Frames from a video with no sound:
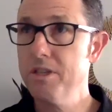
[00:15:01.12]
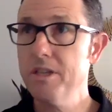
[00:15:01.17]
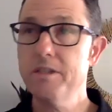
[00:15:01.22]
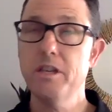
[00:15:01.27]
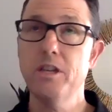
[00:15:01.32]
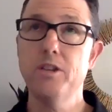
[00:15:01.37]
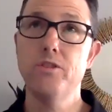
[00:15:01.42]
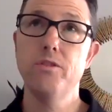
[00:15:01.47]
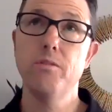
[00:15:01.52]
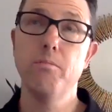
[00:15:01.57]
I
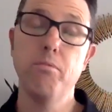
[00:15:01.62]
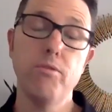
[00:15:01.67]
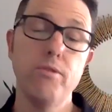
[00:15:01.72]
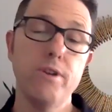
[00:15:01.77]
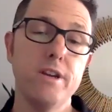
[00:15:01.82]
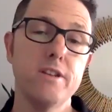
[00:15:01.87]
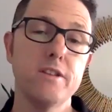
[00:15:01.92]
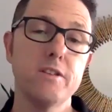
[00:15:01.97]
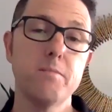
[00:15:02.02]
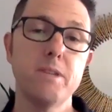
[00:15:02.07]
say to a
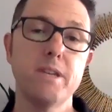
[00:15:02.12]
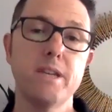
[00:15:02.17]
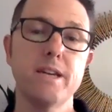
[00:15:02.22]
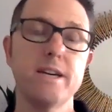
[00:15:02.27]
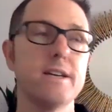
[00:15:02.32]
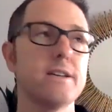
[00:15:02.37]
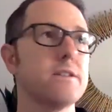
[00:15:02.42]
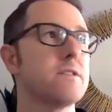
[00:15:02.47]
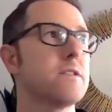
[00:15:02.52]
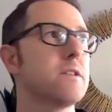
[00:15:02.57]
point is
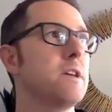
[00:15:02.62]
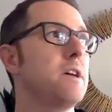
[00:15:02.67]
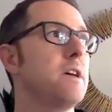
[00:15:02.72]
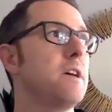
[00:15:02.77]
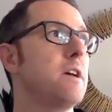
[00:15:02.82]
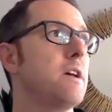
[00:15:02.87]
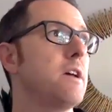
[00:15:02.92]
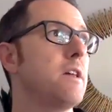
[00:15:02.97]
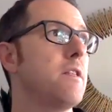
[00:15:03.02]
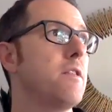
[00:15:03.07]
because
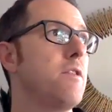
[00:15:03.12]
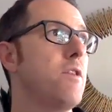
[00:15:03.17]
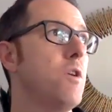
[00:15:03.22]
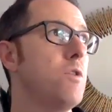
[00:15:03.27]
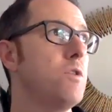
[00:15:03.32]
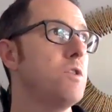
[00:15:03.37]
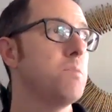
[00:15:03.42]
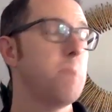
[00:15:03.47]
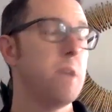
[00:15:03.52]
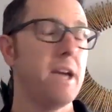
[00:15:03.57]

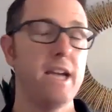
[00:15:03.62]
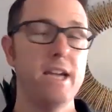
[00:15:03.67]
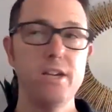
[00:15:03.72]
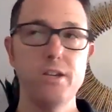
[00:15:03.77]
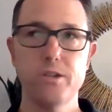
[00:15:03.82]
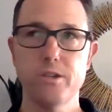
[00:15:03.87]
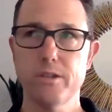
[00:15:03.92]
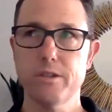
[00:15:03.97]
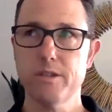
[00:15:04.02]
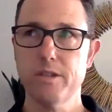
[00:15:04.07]
those
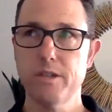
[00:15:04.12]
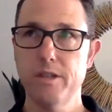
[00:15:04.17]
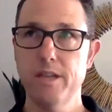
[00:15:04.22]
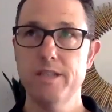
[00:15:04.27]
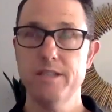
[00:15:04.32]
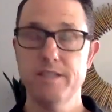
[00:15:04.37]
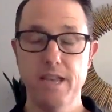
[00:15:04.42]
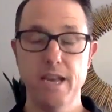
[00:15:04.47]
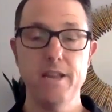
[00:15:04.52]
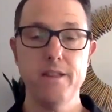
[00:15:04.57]
patients, and they
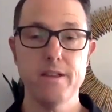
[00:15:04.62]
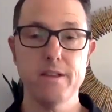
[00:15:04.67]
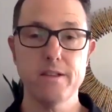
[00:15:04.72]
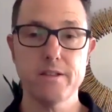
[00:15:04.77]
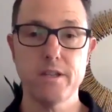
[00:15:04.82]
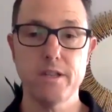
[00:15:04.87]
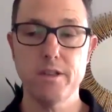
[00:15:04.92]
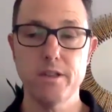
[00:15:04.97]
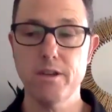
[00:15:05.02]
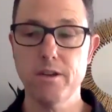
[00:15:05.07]
say
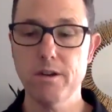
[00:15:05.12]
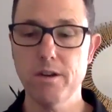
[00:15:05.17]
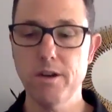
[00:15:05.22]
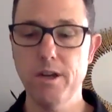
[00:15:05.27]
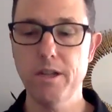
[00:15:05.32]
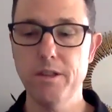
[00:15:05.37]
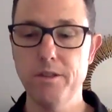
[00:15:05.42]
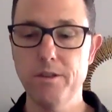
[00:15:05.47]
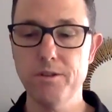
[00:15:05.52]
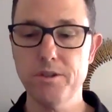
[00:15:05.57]
this in
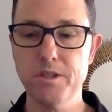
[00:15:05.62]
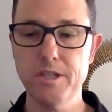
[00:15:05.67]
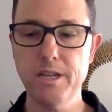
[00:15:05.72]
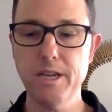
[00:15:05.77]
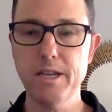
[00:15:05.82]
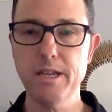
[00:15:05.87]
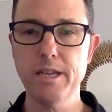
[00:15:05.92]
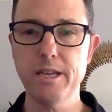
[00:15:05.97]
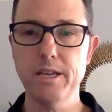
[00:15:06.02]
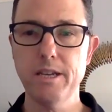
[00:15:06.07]
their
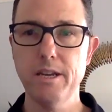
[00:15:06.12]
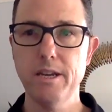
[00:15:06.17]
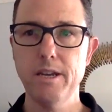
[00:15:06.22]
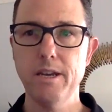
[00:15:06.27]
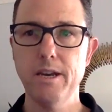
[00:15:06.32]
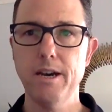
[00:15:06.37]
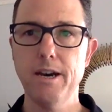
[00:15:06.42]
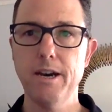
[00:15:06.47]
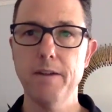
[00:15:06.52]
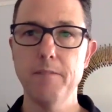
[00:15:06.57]
study,
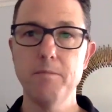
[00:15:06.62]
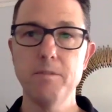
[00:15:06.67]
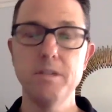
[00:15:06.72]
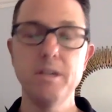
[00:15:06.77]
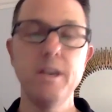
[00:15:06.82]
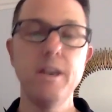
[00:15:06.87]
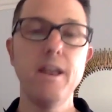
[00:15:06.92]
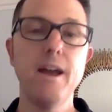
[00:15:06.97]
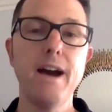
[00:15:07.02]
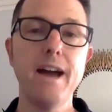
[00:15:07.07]

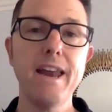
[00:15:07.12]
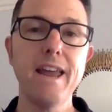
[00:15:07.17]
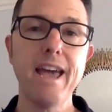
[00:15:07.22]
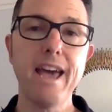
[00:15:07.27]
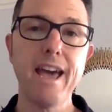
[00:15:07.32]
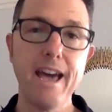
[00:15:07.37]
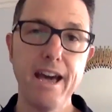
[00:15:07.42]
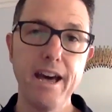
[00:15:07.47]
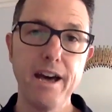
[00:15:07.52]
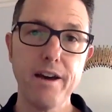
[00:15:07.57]
did not
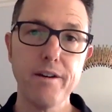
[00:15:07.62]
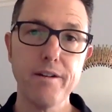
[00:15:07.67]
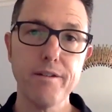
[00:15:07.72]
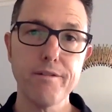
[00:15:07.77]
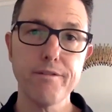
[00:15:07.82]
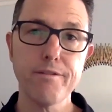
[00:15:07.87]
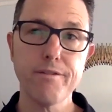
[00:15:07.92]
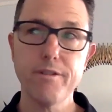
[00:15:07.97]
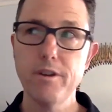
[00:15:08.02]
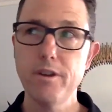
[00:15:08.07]

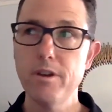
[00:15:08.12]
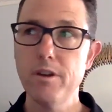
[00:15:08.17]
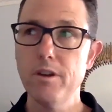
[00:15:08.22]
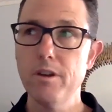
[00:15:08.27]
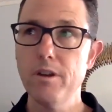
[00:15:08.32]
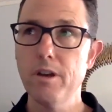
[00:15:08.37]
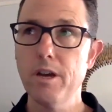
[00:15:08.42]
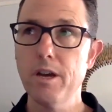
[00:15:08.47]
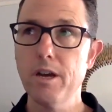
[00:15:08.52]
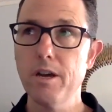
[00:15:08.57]
have
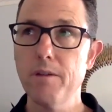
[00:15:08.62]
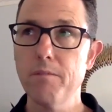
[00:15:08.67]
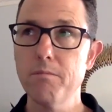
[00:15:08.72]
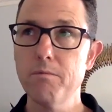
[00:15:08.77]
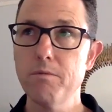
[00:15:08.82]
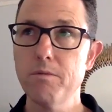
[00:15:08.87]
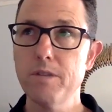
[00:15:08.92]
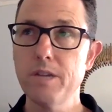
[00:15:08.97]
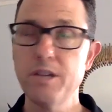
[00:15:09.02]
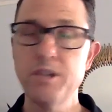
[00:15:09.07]

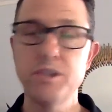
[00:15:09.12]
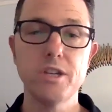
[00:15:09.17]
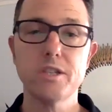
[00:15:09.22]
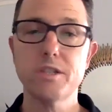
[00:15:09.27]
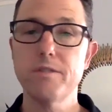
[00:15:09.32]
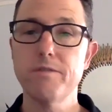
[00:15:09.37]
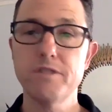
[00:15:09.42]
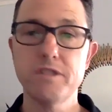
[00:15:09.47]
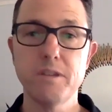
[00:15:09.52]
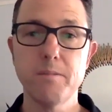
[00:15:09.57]

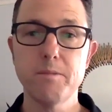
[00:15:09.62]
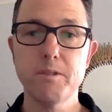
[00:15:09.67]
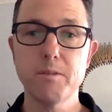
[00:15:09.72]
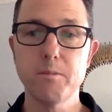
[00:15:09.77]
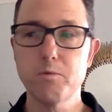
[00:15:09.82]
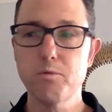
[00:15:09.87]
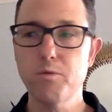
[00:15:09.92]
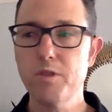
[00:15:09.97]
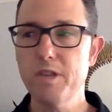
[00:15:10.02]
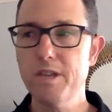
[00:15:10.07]
digestive
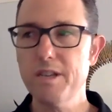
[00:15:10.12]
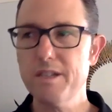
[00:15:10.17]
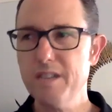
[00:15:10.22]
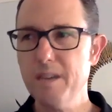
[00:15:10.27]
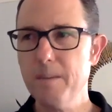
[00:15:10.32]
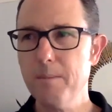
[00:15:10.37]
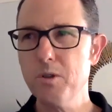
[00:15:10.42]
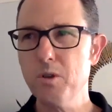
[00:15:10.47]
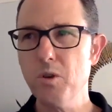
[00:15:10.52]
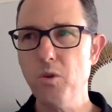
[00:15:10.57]
symptoms, with the
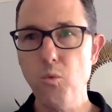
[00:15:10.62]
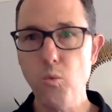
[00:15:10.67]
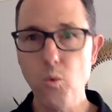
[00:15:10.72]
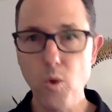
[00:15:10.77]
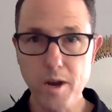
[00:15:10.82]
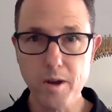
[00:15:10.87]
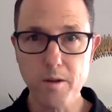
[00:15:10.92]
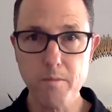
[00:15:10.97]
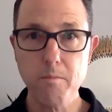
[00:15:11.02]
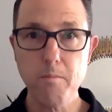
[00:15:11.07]
exception of
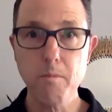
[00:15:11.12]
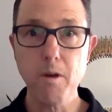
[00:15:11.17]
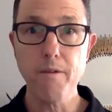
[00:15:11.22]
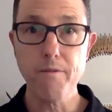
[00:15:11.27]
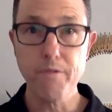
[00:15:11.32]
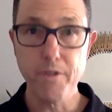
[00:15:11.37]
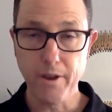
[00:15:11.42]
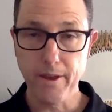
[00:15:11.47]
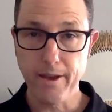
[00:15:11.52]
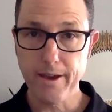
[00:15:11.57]
one of
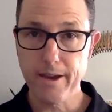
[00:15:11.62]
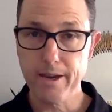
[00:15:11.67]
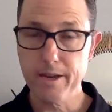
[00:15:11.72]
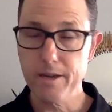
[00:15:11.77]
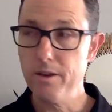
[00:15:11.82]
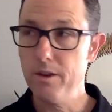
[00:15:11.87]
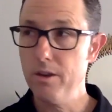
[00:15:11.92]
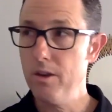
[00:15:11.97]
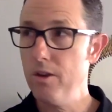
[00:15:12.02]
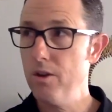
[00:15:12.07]
the
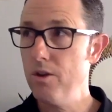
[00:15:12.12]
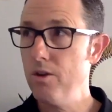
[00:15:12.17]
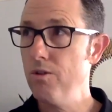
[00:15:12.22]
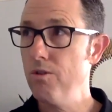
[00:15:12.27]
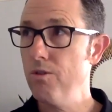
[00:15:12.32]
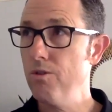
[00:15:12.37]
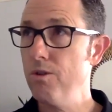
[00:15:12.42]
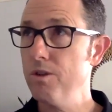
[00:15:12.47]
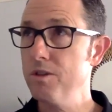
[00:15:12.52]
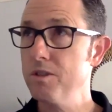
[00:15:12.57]
9
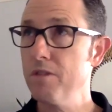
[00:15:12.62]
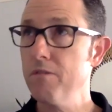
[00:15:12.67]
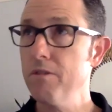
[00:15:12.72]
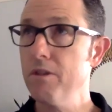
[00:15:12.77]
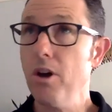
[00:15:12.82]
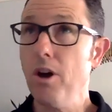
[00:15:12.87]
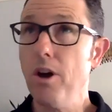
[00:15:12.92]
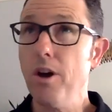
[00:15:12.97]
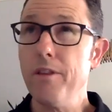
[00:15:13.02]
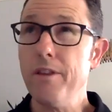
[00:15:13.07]
who, as I
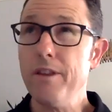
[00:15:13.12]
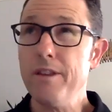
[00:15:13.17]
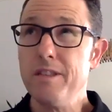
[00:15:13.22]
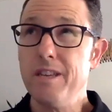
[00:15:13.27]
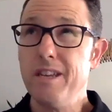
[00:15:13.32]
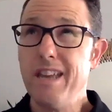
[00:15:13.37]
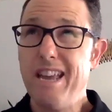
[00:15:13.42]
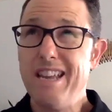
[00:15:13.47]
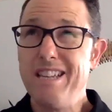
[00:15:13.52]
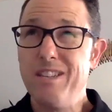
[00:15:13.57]
recall, they
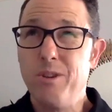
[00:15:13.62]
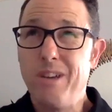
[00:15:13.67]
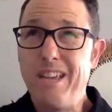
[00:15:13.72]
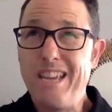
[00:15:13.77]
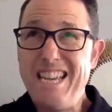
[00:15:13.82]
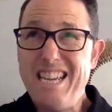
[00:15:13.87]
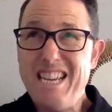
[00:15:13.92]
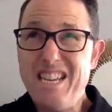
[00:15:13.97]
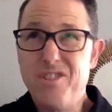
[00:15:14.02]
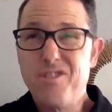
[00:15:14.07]
said had sort of
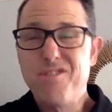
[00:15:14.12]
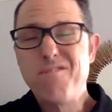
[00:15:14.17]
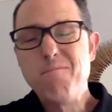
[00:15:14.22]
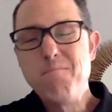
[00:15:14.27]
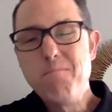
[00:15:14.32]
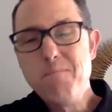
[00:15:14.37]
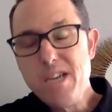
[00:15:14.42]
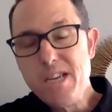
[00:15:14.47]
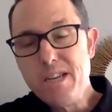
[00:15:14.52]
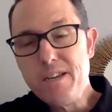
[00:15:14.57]

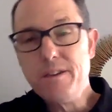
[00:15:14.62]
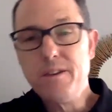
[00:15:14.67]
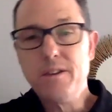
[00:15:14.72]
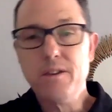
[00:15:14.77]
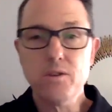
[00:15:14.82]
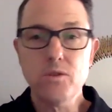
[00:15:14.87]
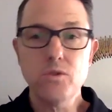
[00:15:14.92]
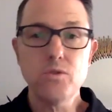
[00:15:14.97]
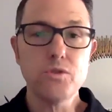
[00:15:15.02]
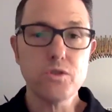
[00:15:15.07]

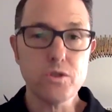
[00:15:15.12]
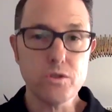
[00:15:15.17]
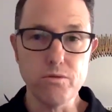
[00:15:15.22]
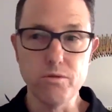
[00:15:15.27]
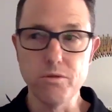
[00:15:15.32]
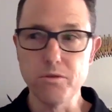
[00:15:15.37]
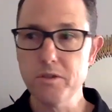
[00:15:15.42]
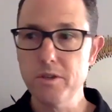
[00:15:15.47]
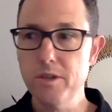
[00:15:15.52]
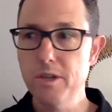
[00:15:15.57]
intermittent loose
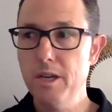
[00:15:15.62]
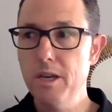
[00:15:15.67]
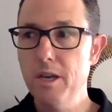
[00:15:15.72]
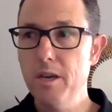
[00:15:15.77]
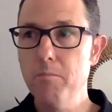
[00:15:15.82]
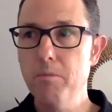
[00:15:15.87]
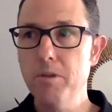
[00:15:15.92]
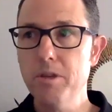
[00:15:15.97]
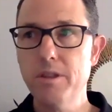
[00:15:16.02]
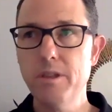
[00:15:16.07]
stools.
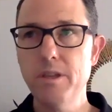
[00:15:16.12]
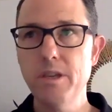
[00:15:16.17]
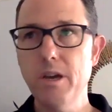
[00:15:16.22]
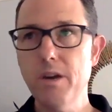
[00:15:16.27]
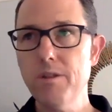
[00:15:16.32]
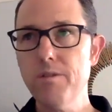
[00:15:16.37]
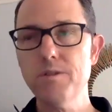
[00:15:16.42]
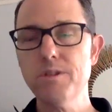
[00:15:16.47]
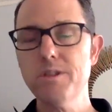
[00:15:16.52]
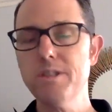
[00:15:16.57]
But the
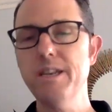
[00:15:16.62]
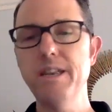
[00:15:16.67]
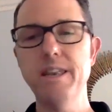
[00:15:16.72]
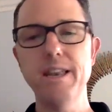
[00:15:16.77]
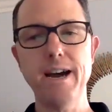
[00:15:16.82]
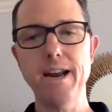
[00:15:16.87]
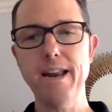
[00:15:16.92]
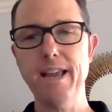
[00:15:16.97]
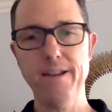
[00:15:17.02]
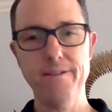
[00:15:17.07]
others did
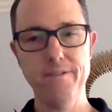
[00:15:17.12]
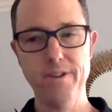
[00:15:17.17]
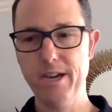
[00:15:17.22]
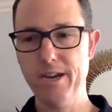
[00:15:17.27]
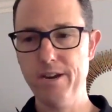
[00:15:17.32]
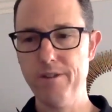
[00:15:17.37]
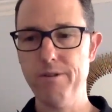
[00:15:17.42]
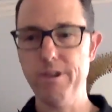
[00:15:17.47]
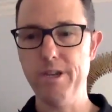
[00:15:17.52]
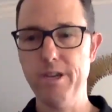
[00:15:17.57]
not have
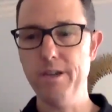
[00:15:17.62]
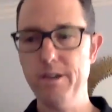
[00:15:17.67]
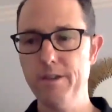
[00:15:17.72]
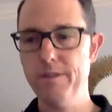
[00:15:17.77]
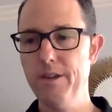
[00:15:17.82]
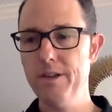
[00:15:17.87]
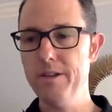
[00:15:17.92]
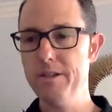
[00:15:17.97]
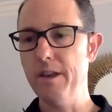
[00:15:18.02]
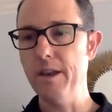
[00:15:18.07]
diarrhea.
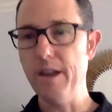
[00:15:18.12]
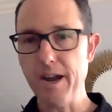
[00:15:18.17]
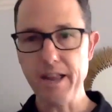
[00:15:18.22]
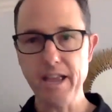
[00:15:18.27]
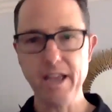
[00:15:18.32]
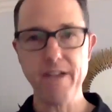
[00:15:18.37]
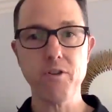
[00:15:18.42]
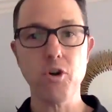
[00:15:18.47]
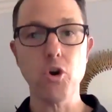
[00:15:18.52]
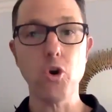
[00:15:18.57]
They did not
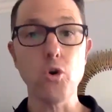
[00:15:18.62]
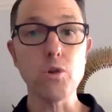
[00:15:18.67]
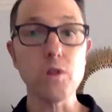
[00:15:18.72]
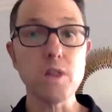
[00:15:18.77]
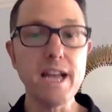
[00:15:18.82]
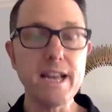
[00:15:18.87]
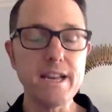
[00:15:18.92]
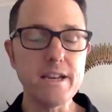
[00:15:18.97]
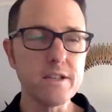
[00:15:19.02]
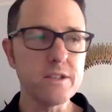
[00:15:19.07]
have
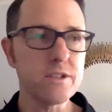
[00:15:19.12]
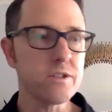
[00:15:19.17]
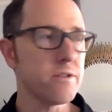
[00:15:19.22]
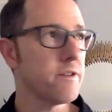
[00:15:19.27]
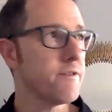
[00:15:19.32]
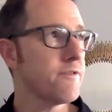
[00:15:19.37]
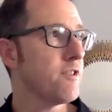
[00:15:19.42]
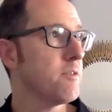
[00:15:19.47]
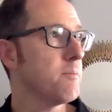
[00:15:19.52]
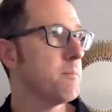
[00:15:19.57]
colitis or
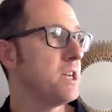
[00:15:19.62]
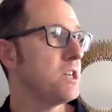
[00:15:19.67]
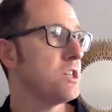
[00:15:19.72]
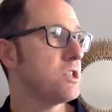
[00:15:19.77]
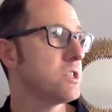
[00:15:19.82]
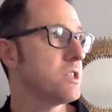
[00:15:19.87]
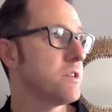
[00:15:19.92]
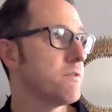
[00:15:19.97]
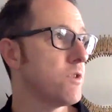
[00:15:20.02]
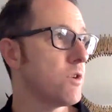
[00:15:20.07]

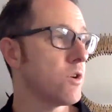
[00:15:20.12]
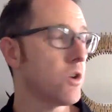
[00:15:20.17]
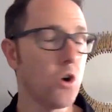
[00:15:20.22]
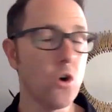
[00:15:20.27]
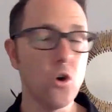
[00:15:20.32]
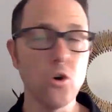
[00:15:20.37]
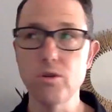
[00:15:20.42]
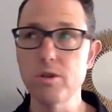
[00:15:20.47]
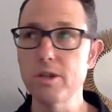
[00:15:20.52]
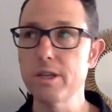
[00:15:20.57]
inflammation of their
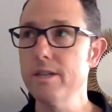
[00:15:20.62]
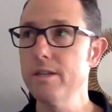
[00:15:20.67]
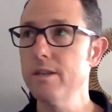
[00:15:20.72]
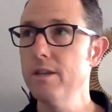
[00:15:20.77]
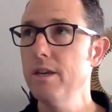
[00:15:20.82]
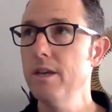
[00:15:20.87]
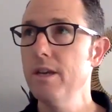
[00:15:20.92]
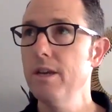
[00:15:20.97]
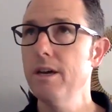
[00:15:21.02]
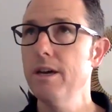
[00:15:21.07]
colon.
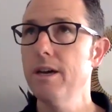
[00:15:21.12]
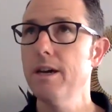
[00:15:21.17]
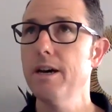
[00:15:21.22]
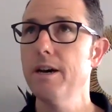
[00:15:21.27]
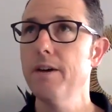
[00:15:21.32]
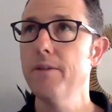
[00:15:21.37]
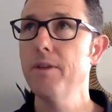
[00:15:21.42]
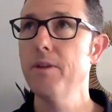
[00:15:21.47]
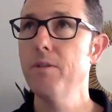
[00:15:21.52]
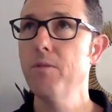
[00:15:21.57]

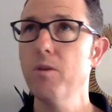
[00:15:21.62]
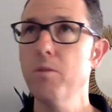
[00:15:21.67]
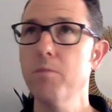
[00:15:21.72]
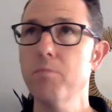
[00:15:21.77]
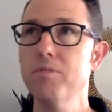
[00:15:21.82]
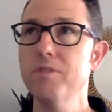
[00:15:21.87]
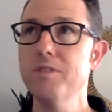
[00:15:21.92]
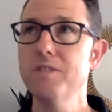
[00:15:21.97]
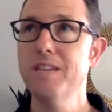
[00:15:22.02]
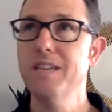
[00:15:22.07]
They weren't
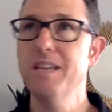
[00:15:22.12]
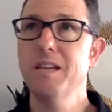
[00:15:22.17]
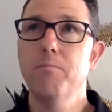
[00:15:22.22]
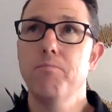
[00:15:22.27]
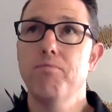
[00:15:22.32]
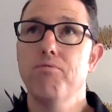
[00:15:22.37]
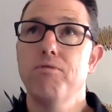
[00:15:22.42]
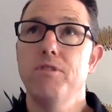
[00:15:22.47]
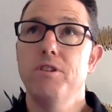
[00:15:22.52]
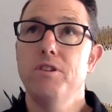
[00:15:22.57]
presenting
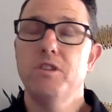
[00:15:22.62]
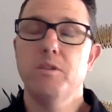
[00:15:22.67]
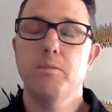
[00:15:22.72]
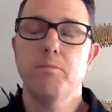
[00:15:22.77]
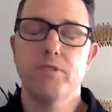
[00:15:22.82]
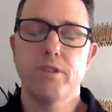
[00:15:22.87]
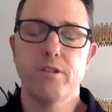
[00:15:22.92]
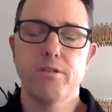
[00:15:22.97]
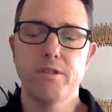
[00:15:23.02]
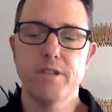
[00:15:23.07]

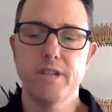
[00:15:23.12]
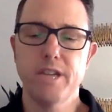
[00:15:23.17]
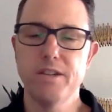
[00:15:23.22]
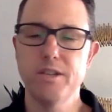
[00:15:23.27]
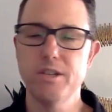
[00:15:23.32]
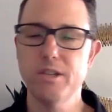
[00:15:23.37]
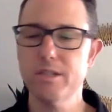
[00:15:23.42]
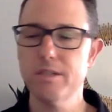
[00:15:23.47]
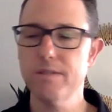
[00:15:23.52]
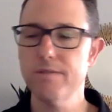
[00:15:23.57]
principally with
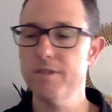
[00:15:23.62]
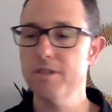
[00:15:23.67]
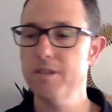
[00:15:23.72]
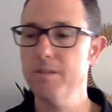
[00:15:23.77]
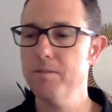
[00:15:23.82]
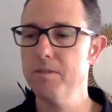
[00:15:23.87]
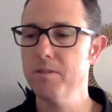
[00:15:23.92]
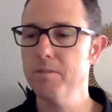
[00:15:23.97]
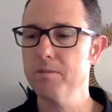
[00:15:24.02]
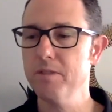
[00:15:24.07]
digestive
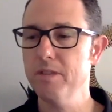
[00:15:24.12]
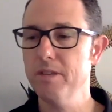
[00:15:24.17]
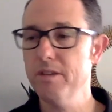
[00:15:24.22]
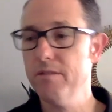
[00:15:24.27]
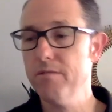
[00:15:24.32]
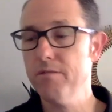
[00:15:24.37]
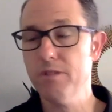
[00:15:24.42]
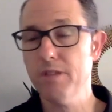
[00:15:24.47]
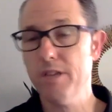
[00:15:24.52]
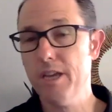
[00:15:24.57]
symptoms. They
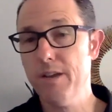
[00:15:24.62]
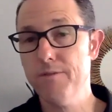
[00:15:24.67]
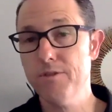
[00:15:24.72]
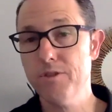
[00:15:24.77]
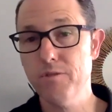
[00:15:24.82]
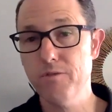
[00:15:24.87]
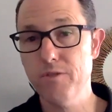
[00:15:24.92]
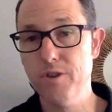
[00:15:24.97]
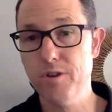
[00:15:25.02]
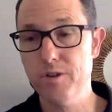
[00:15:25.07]
didn't really have
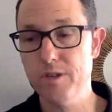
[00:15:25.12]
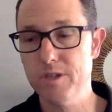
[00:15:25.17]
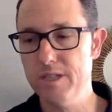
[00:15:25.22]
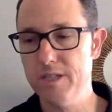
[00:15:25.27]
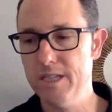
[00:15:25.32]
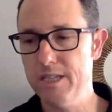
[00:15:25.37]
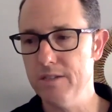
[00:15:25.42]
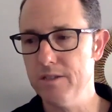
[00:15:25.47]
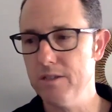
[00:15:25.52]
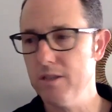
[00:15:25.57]
severe
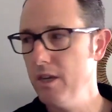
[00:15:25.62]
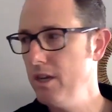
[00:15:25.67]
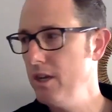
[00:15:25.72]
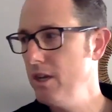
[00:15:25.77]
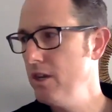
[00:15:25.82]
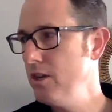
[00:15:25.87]
disease.